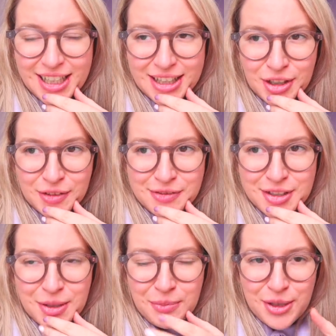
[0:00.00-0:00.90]
I loved
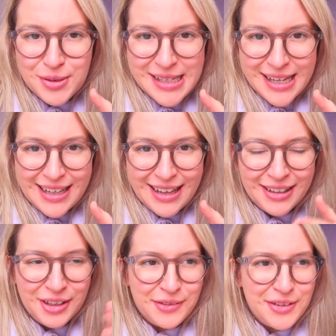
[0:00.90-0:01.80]
the music. I
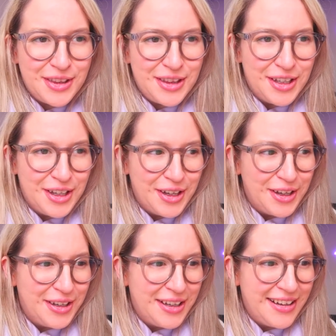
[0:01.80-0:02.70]
loved
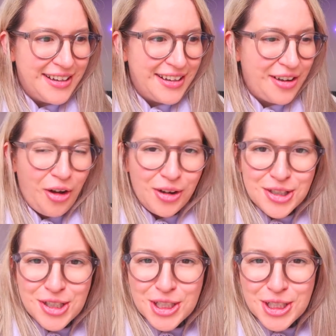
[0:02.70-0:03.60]
the
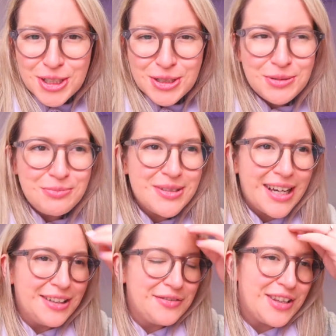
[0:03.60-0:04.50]
costumes.
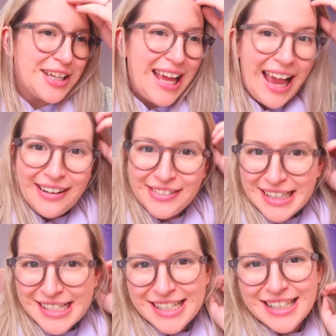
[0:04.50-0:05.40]
I loved the
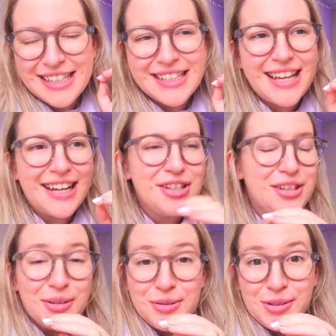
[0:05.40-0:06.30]
characters. I just
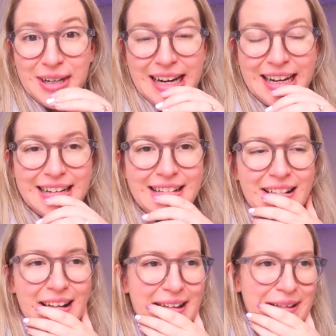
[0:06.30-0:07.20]
thought it was great.
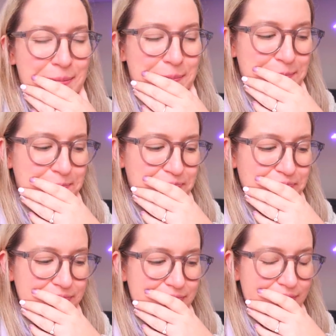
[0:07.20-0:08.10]
Um,
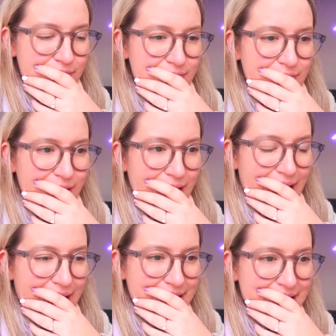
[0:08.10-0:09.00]

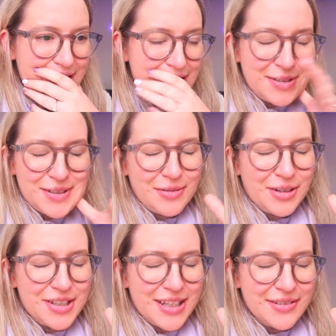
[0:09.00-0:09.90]
and as soon as I
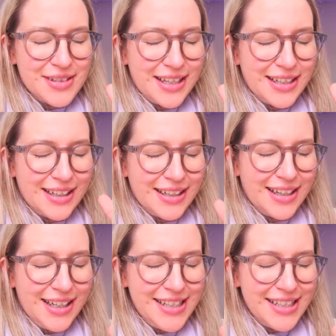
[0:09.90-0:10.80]
watched it I was like
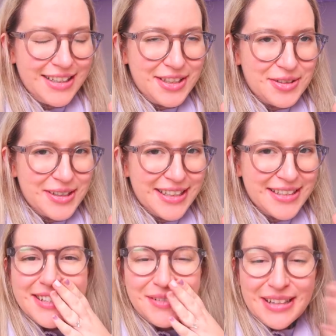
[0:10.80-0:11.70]
I need to
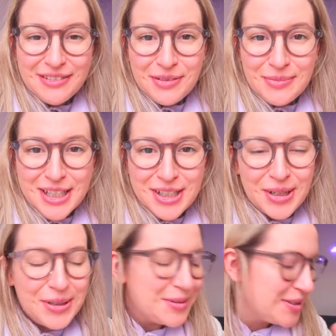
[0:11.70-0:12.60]
illustrate something from this
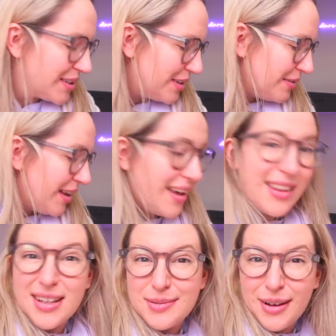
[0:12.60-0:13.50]
show so
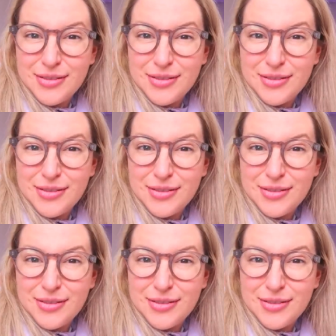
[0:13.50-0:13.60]
that's what